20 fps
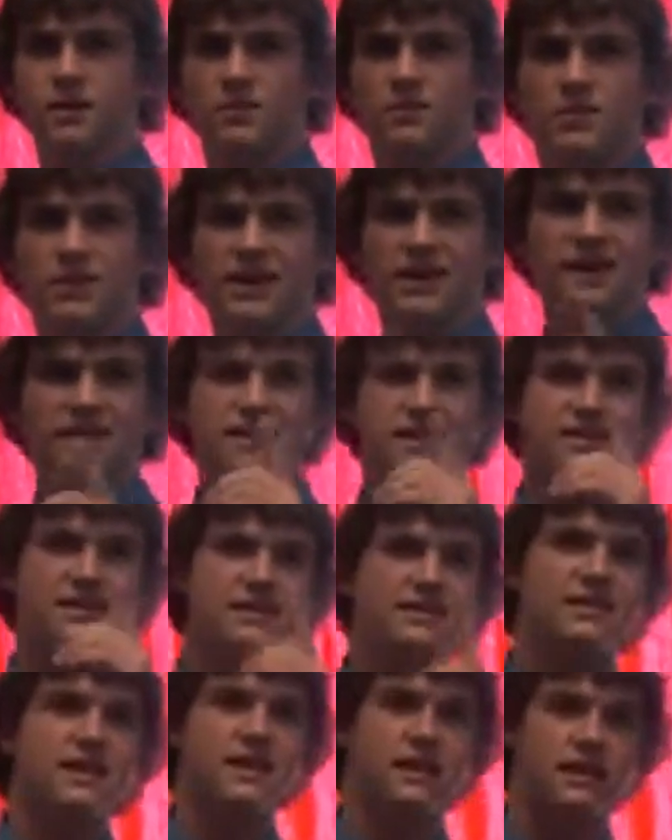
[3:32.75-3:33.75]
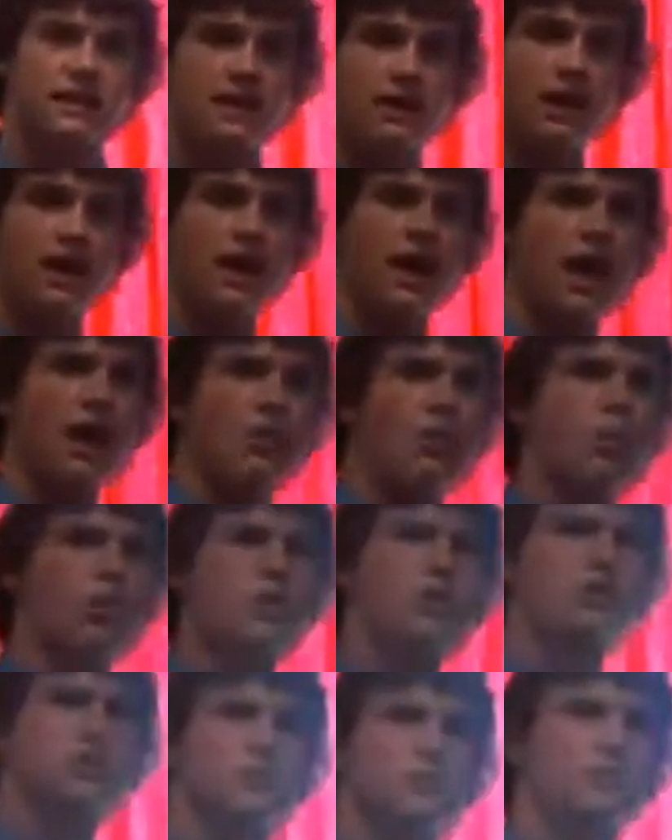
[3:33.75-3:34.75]
Begin to seek and
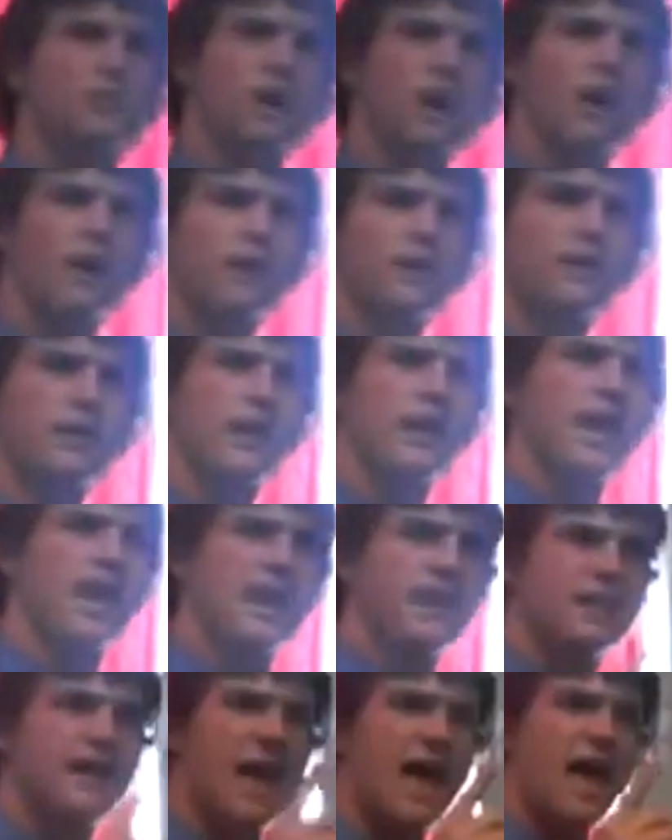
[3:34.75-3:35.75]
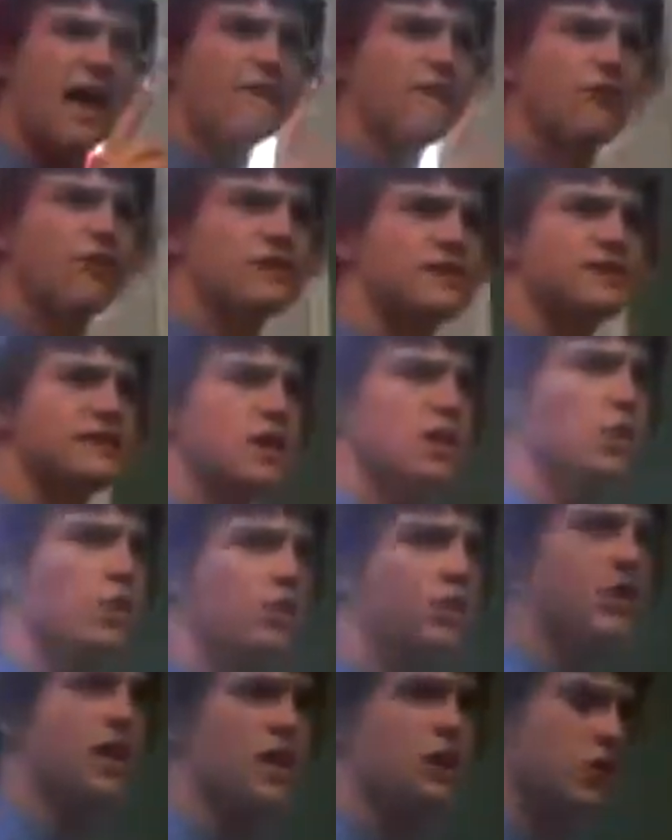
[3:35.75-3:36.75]
worship God in every single thing